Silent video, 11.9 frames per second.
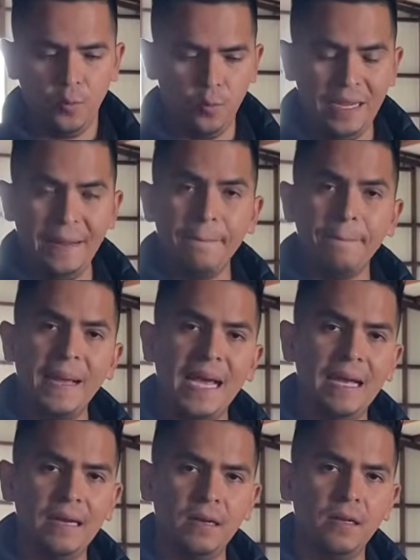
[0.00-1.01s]
we
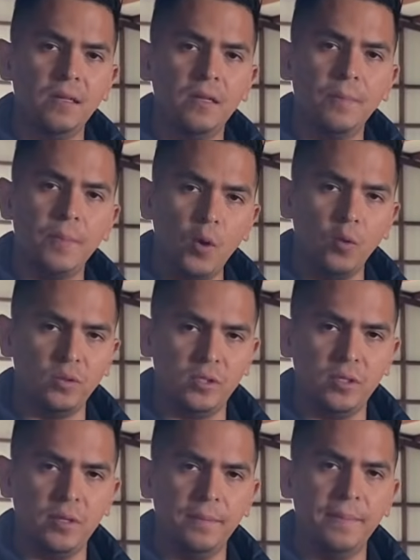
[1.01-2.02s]
embed the
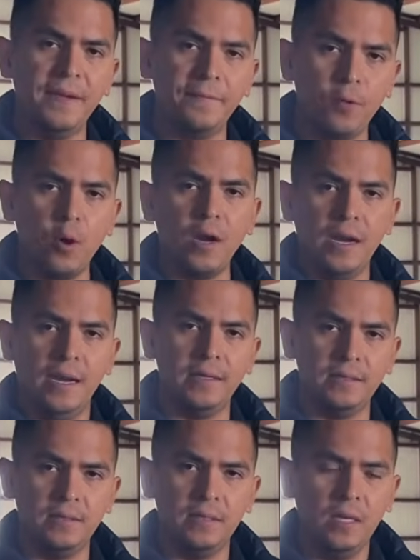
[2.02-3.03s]
bolts beforehand.
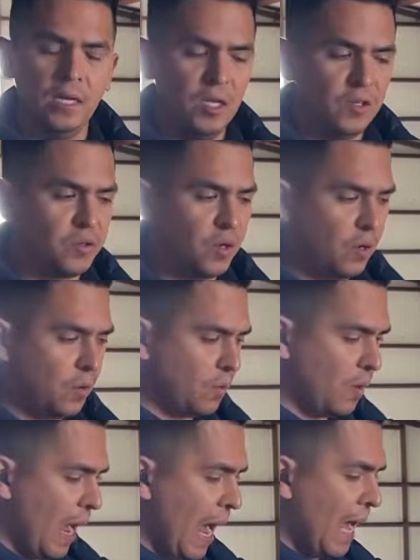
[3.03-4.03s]

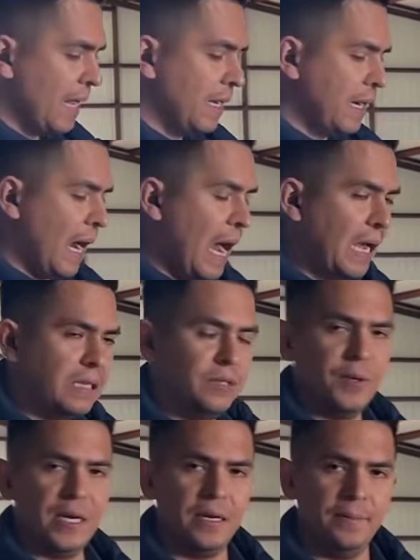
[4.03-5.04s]
So I highly
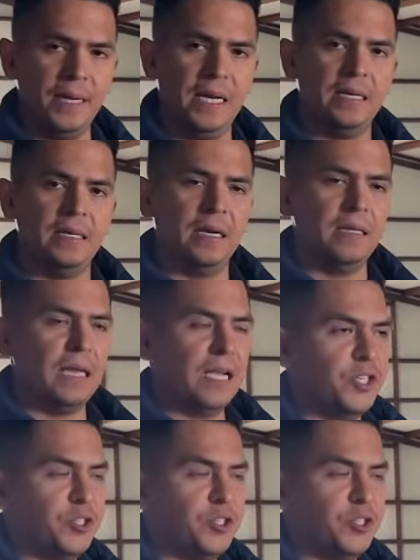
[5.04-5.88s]
recommend that